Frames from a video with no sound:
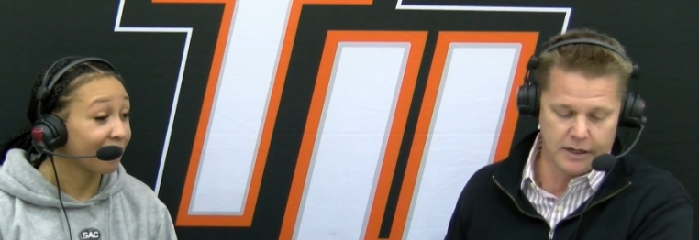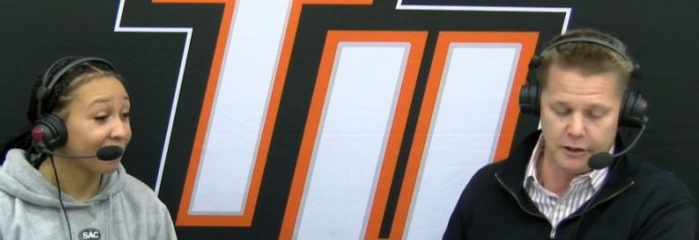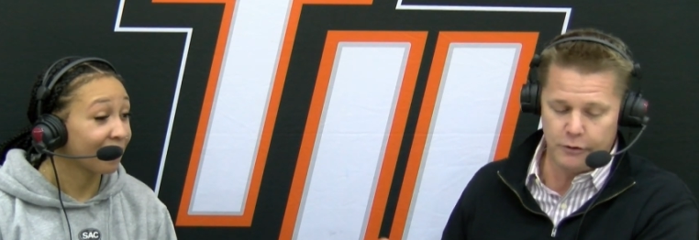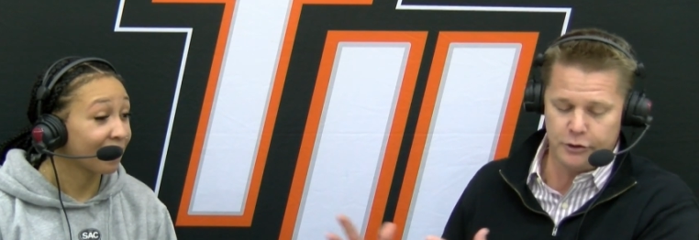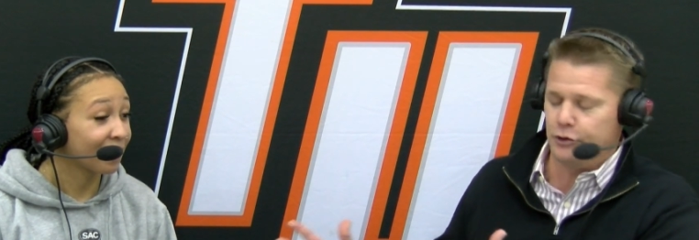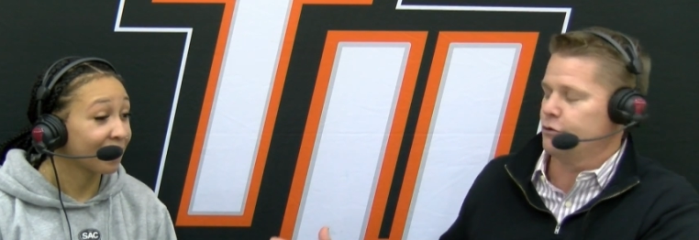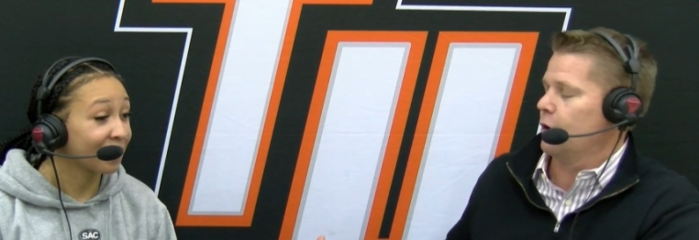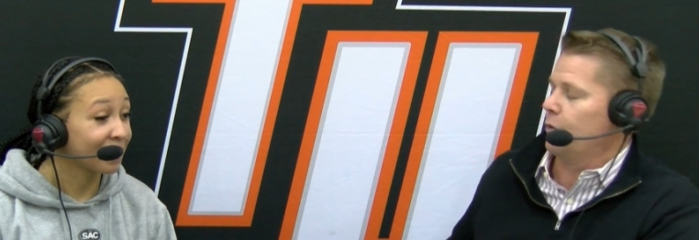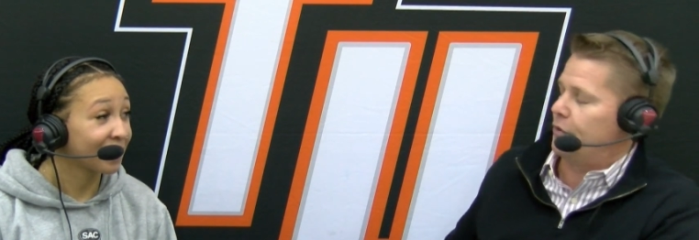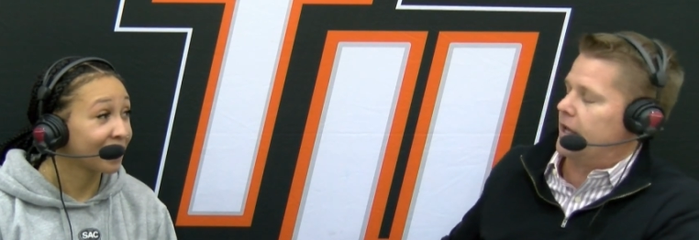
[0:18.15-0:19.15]
Speaker 1: I know that you
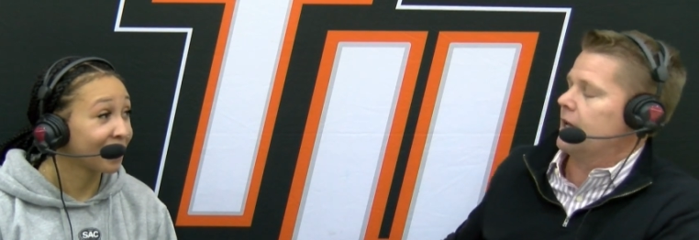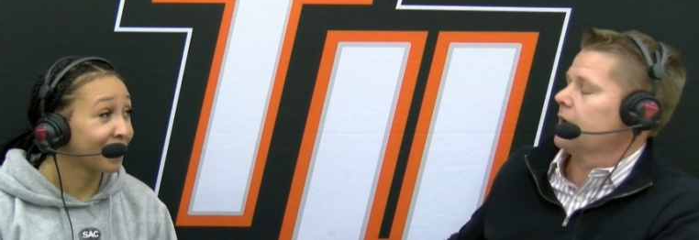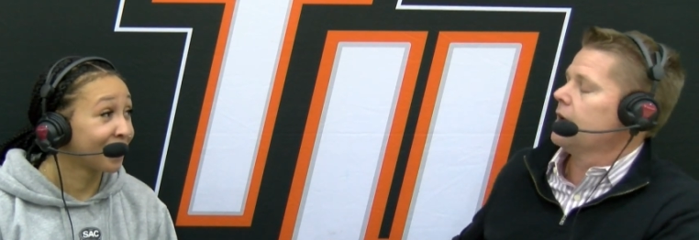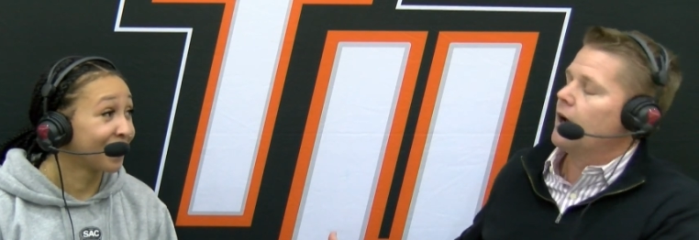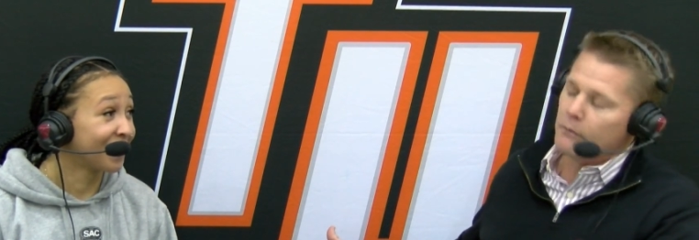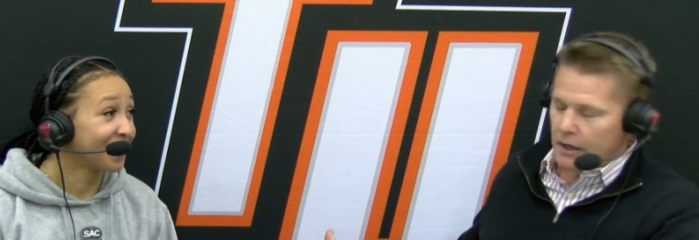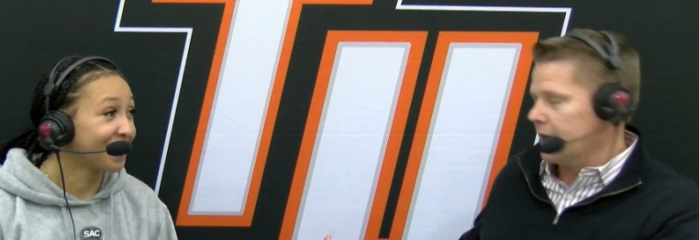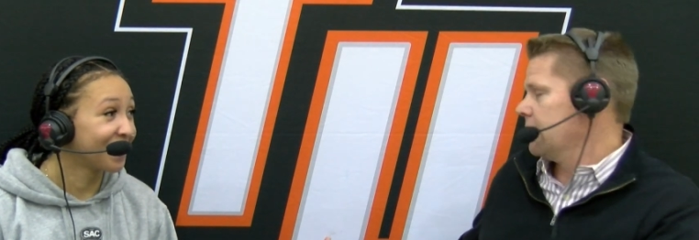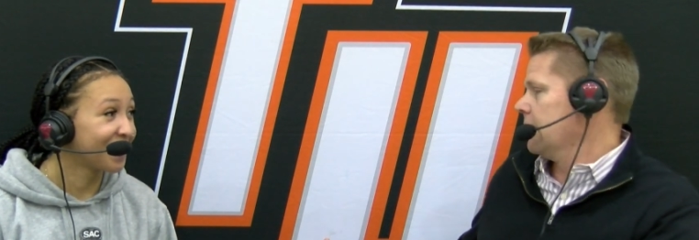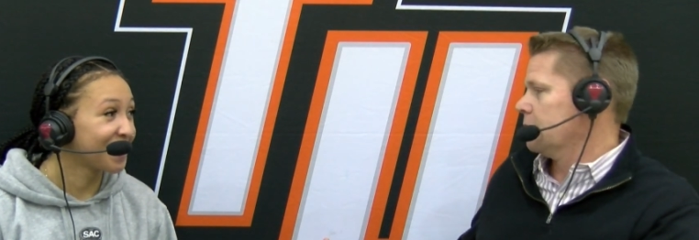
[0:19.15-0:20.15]
don't think I'm going to
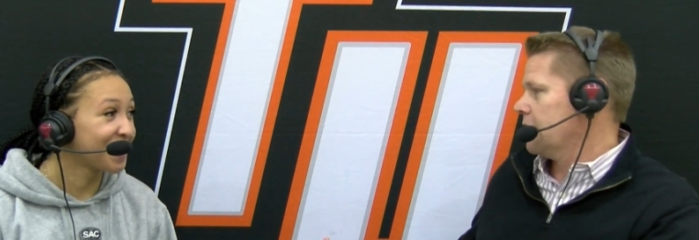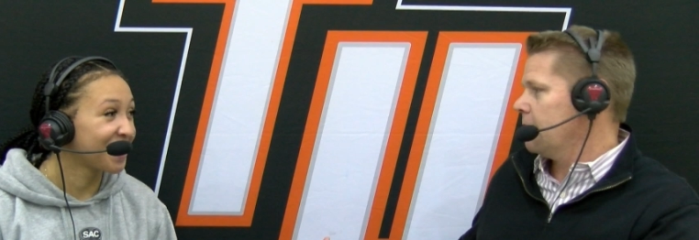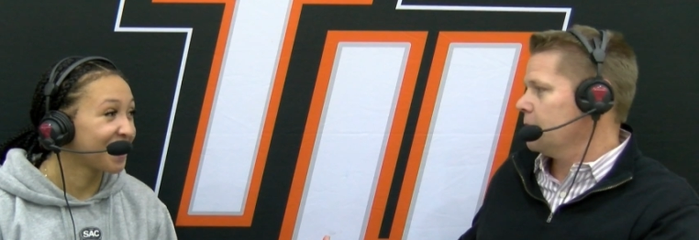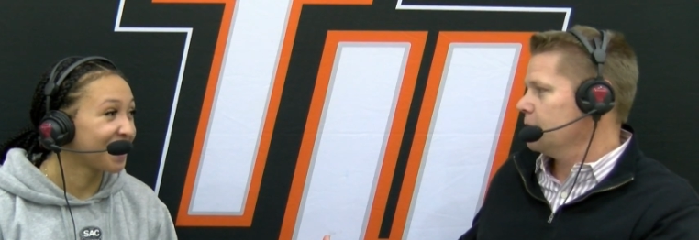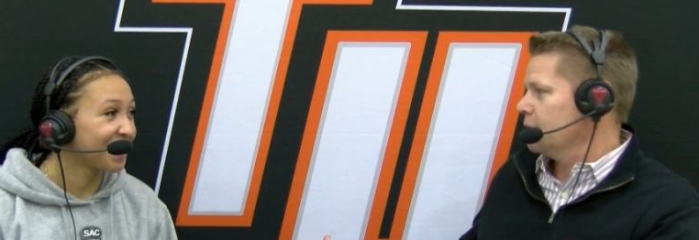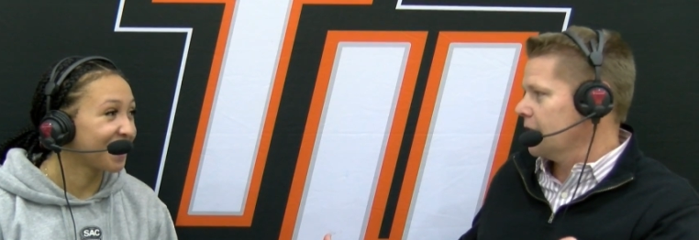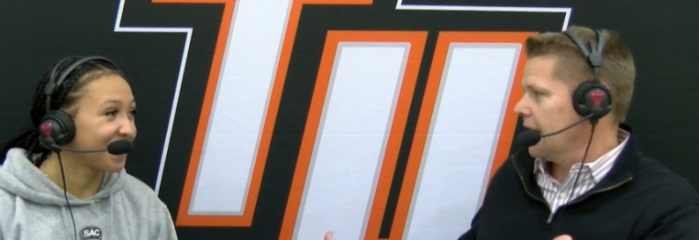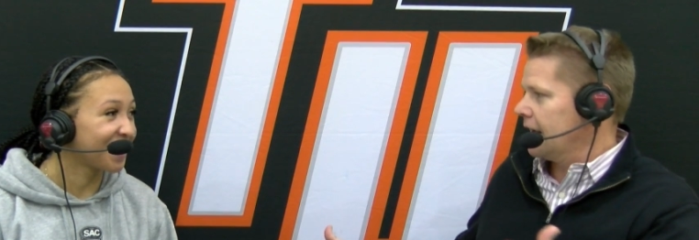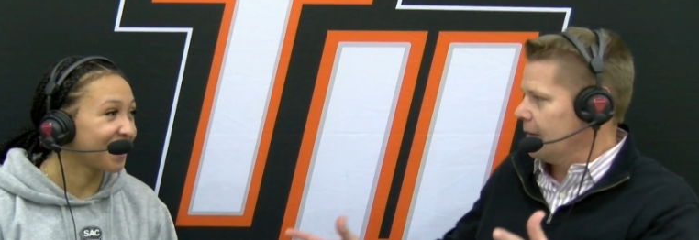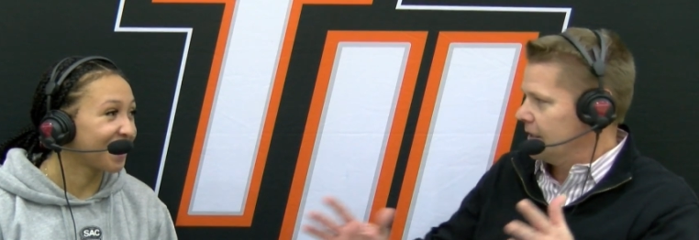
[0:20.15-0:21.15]
get a double double when
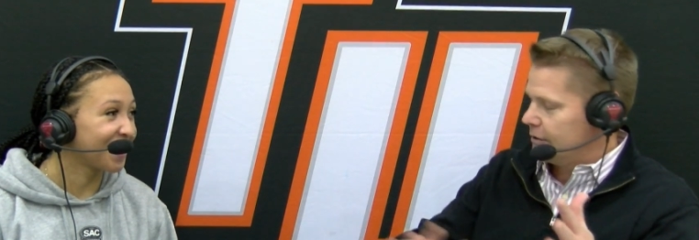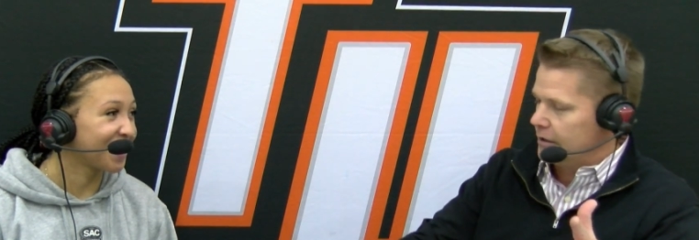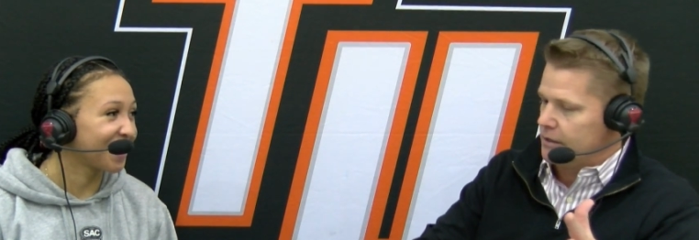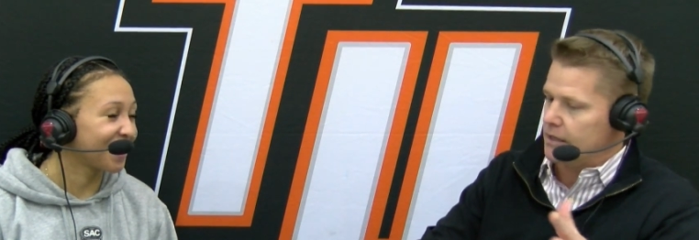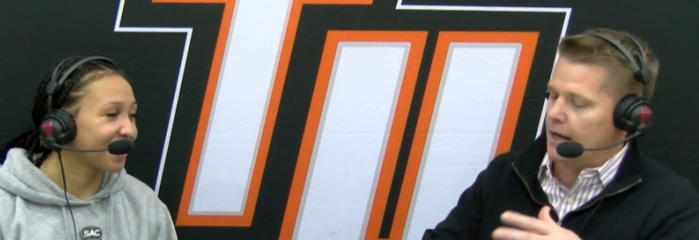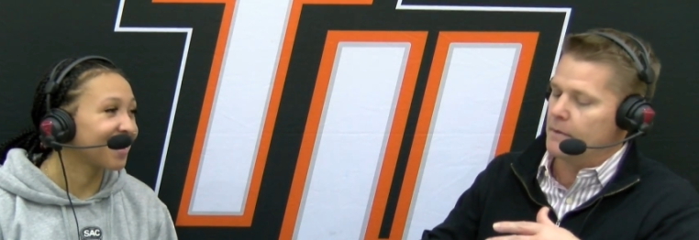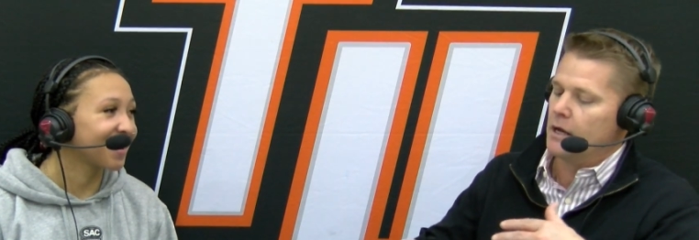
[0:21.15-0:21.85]
I come into this game.